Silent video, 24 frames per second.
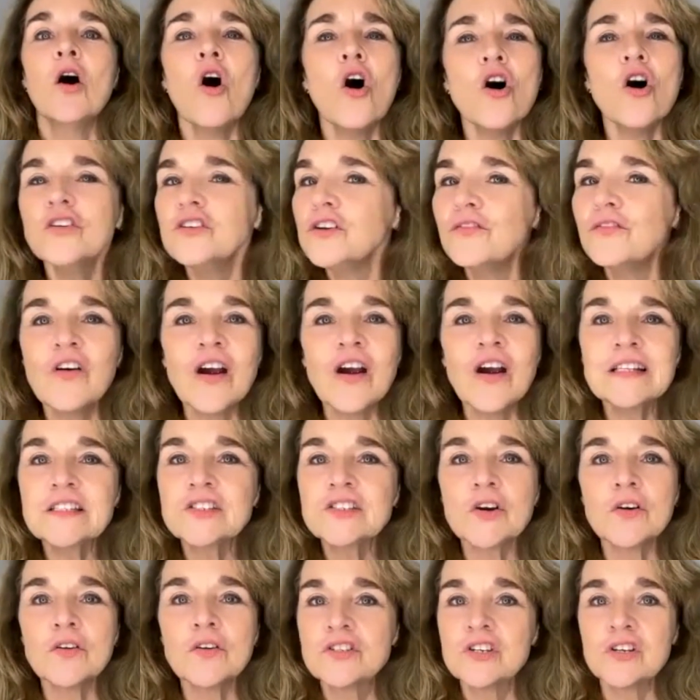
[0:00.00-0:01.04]
all your
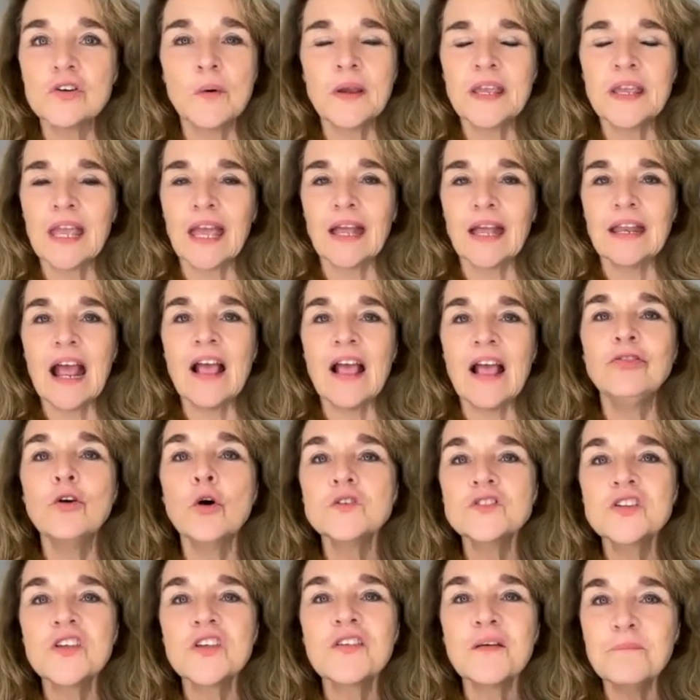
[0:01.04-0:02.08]
friends are doing it, and
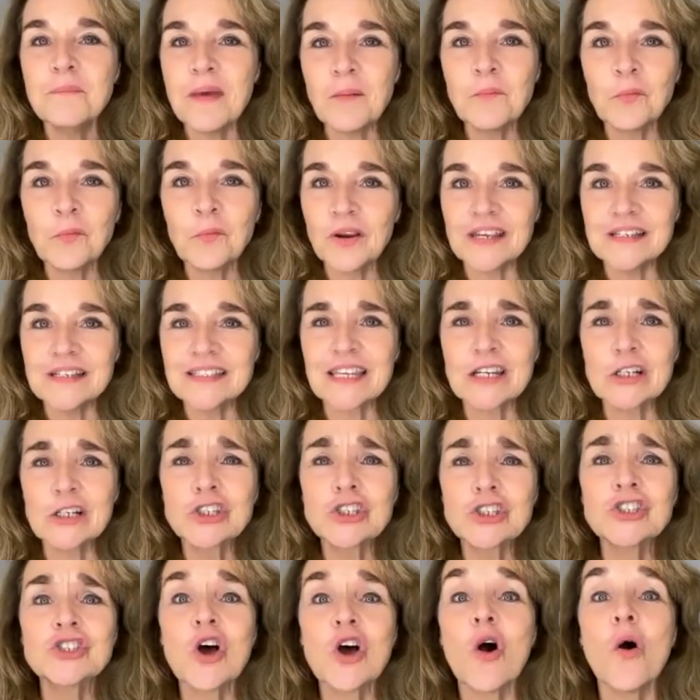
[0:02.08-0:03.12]
those are the memories that
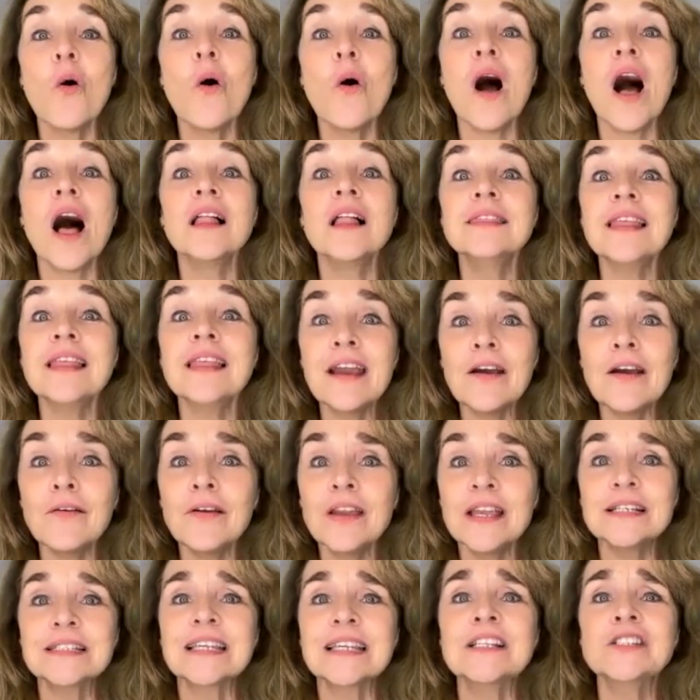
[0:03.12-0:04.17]
are so
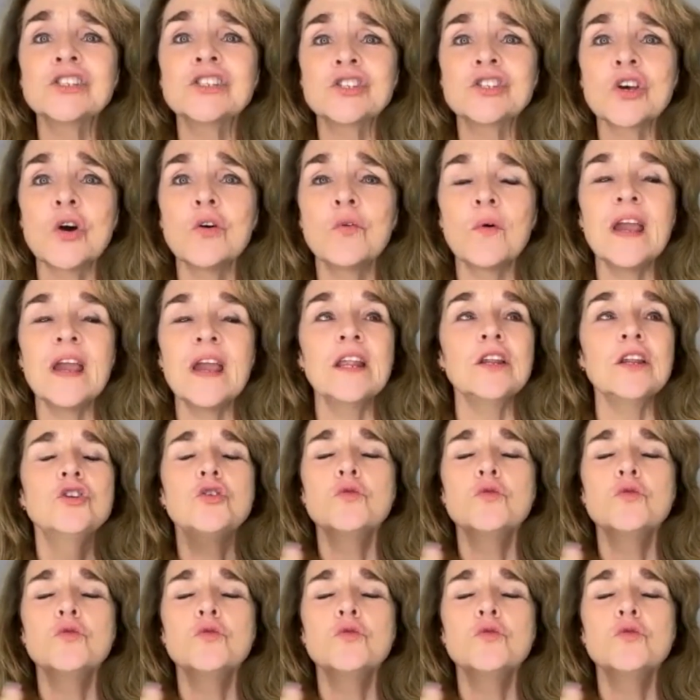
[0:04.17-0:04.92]
hilarious and so great.